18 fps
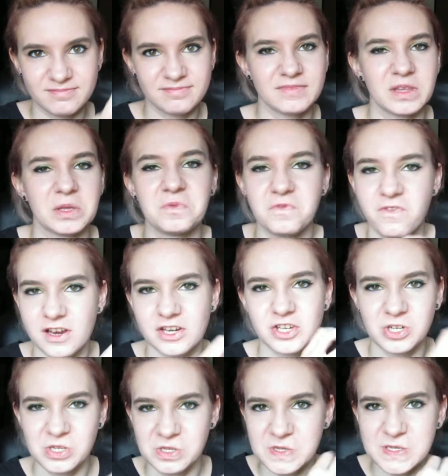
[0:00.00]
the
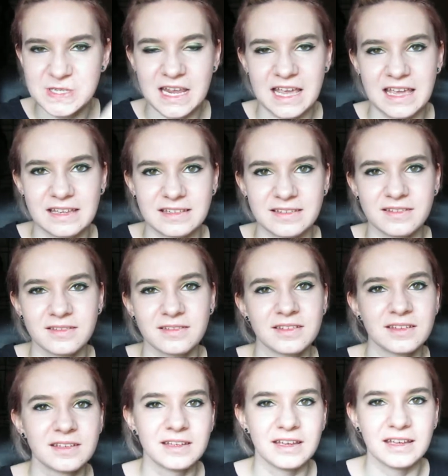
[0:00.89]
infection stays.
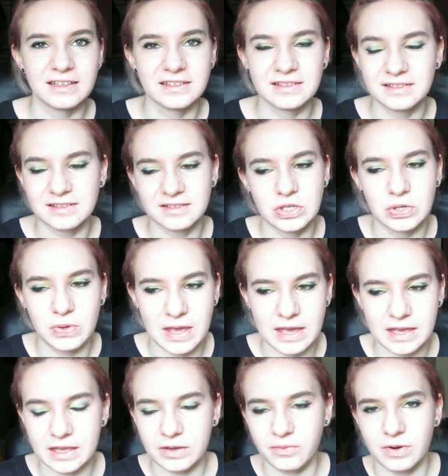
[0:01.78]
You
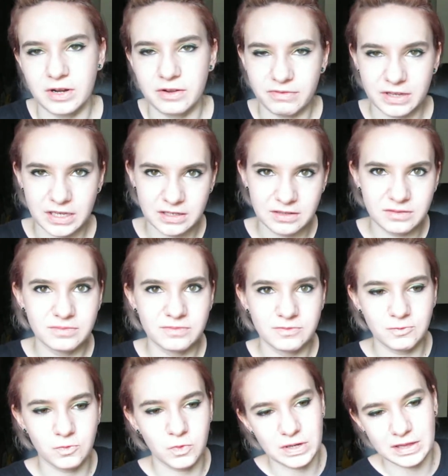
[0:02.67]
can't get rid of it,
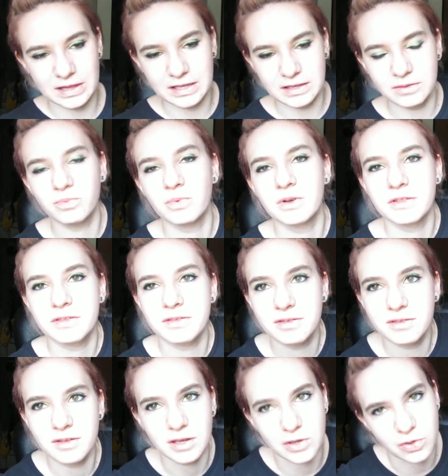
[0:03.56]
really,
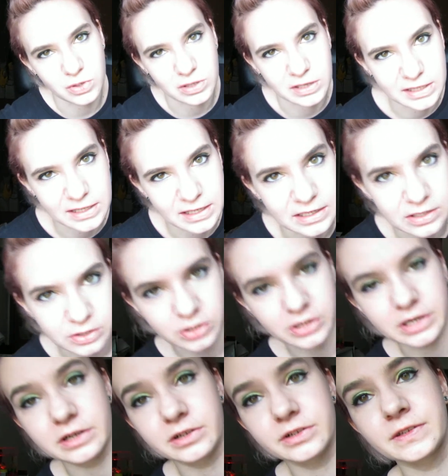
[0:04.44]
with acrylic in your
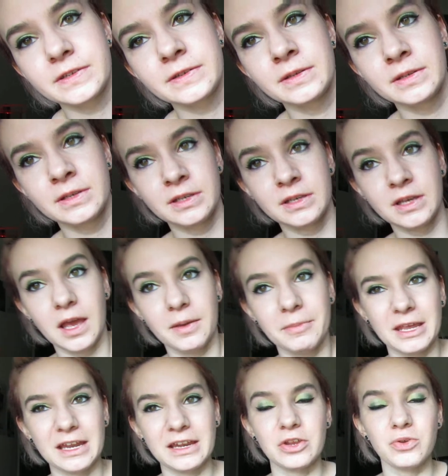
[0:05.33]
ears. I
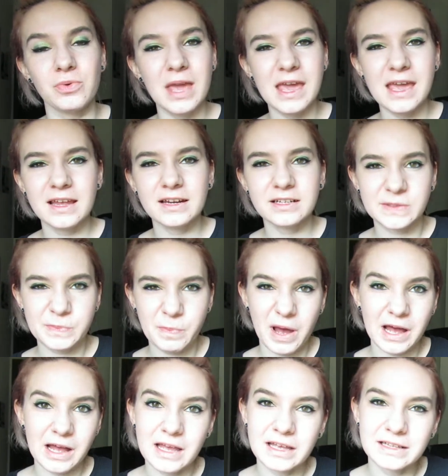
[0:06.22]
mean, you can,
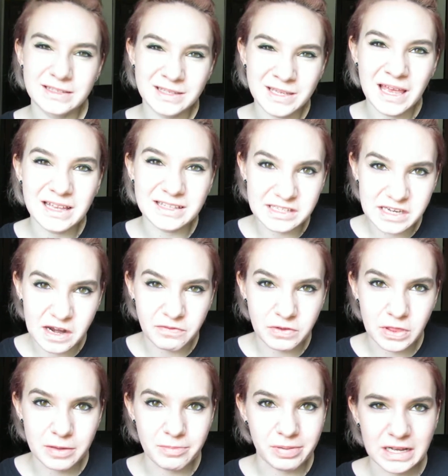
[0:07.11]
it's
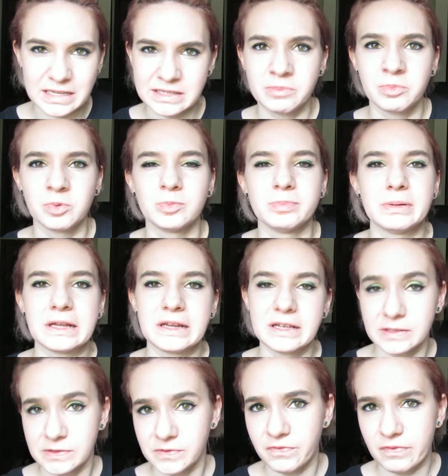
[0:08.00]
definitely possible, but
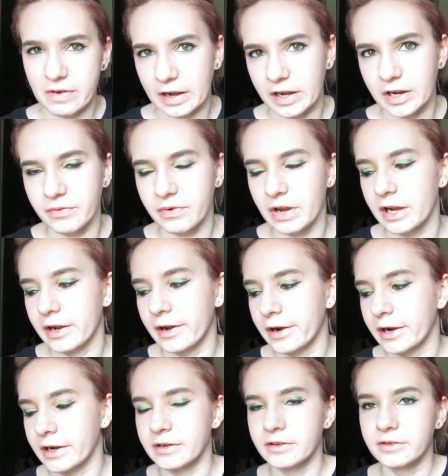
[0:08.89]
it's very, very
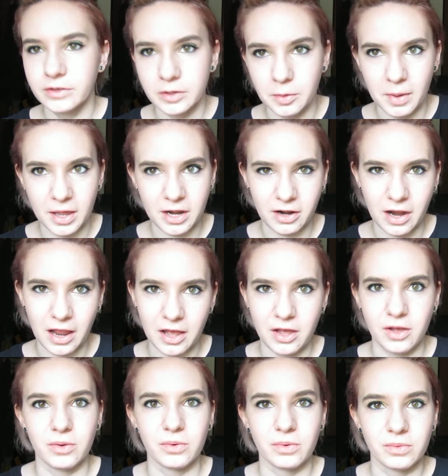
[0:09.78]
hard, no matter
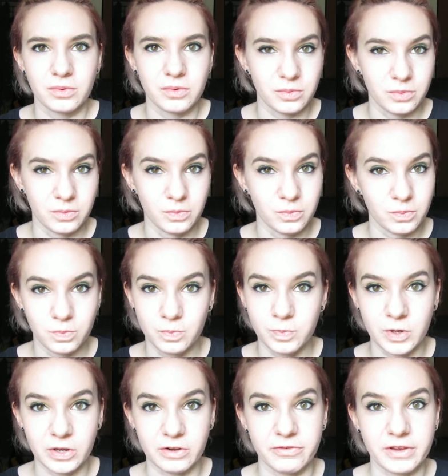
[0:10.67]
how
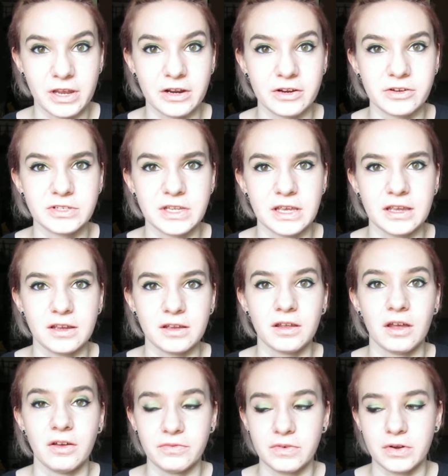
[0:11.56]
good of care you take
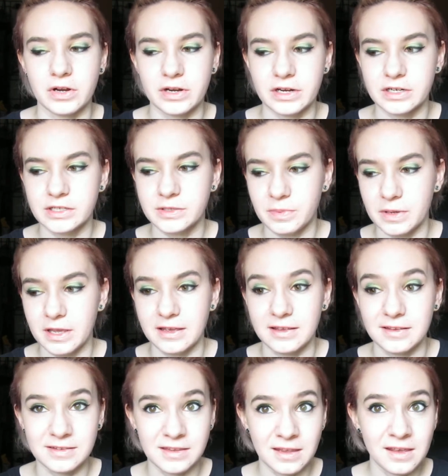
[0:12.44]
of your ears,
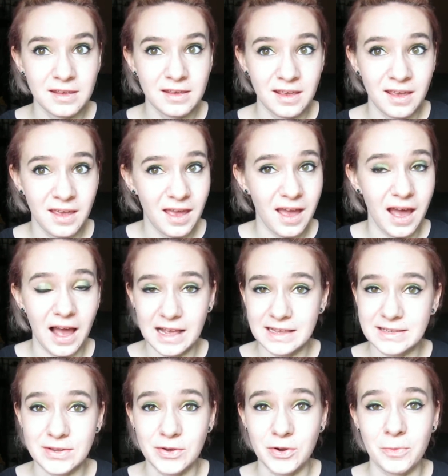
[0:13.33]
because I
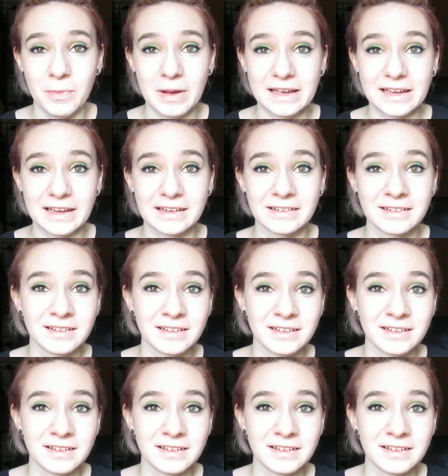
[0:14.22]
soak mine